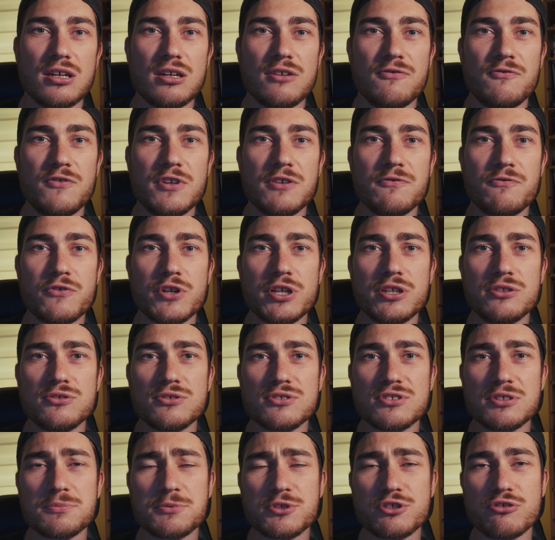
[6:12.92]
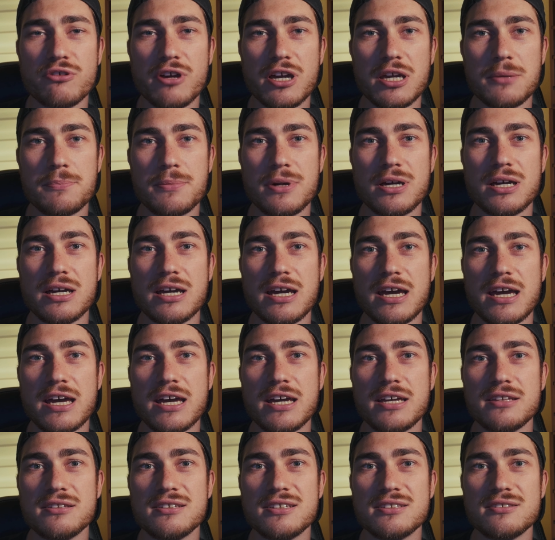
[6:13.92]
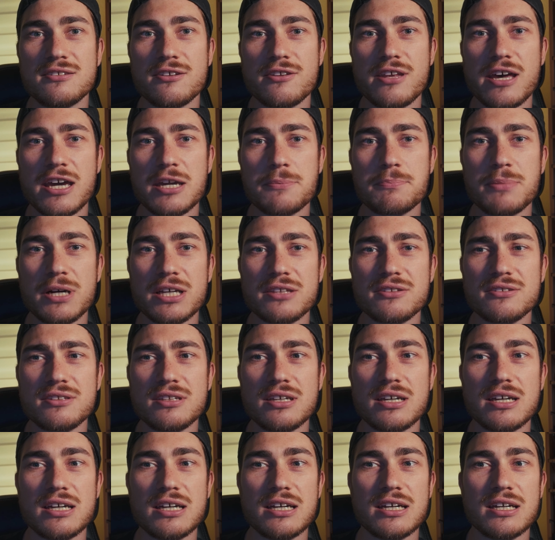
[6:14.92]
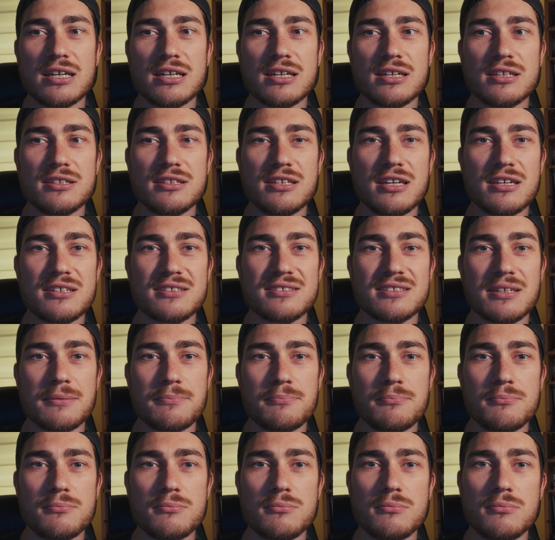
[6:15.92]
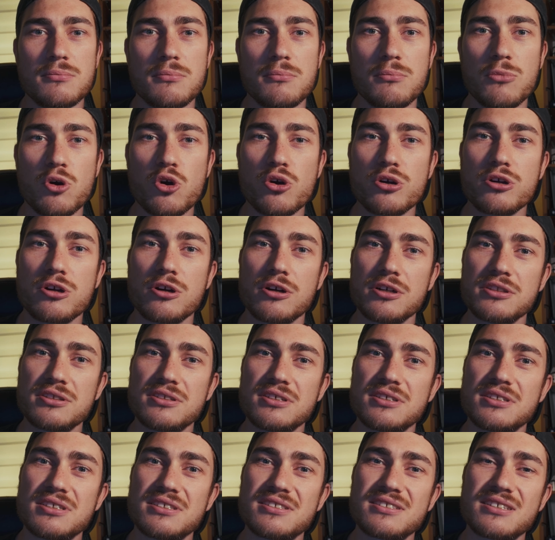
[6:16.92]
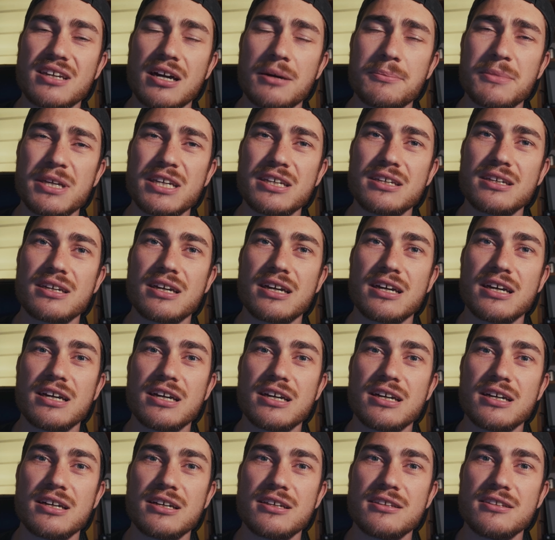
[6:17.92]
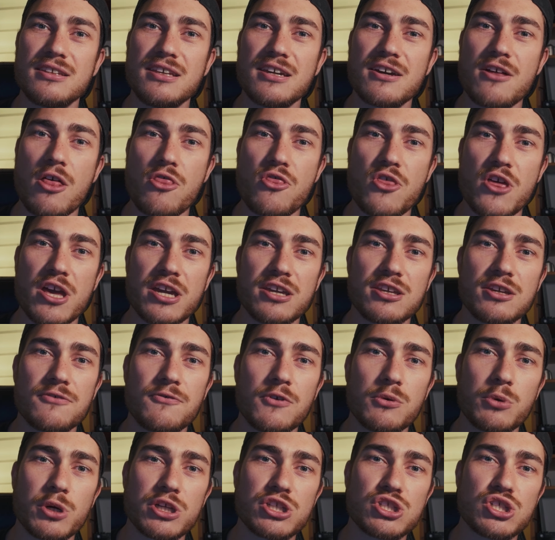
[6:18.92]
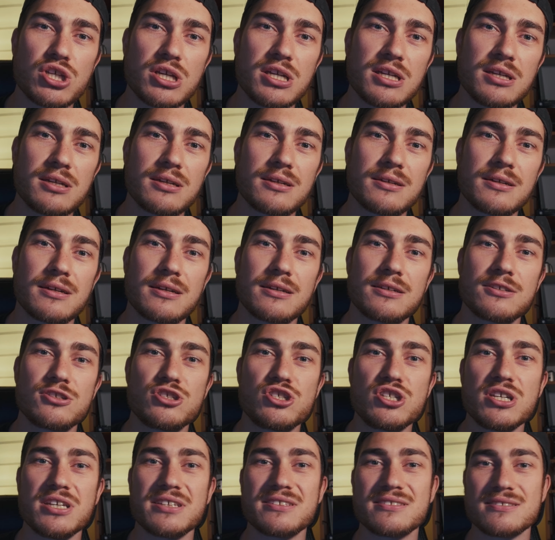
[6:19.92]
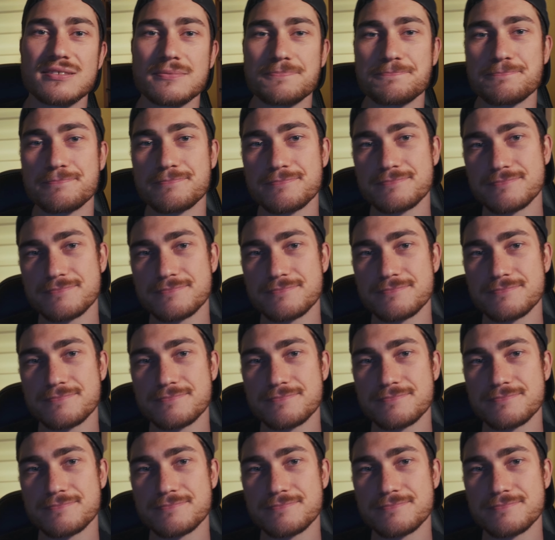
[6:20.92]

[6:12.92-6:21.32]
feel free to subscribe and hit the like button. And yeah, some more content is coming. And yeah, thank you for watching. Cheers.